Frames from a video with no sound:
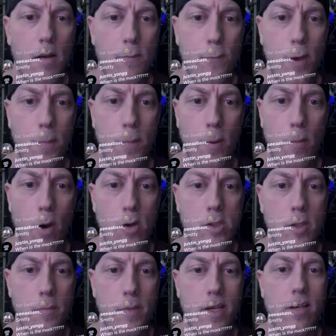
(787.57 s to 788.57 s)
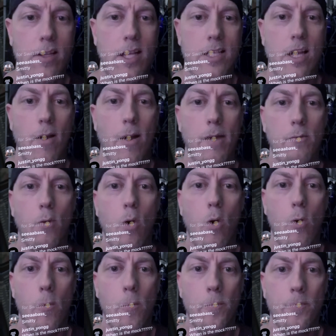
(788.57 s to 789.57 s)
Free promotion, because that's how I
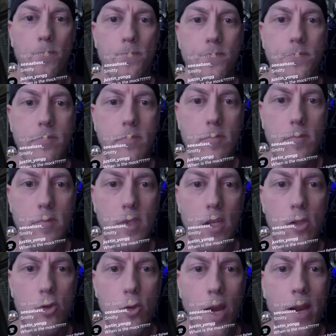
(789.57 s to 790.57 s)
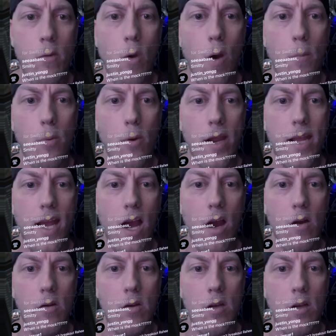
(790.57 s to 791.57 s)
roll. Drake won't break
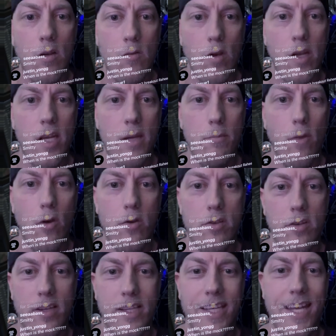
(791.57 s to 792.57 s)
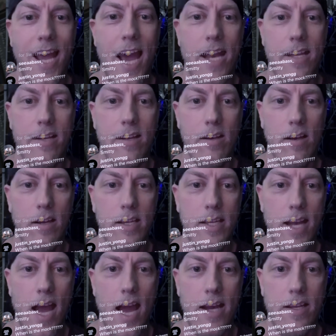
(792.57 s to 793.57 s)
out. Raheem Mostert, get out of here.
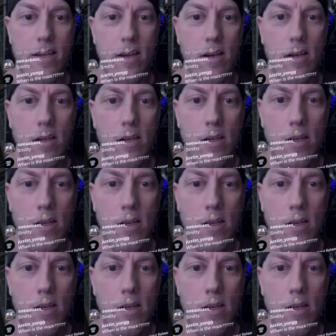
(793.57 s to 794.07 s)
Get out of here.